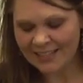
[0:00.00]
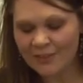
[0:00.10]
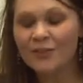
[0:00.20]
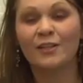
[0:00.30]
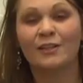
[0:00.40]

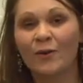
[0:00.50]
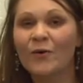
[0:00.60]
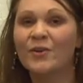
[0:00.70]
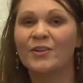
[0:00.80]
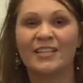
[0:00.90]
The
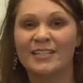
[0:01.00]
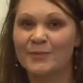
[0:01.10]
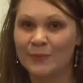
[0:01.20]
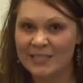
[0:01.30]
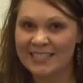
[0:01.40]
Lord is
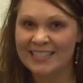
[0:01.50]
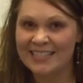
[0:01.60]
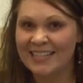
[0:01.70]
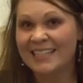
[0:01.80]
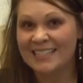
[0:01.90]
risen
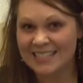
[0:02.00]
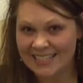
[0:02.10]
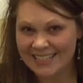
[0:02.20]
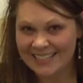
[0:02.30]
indeed.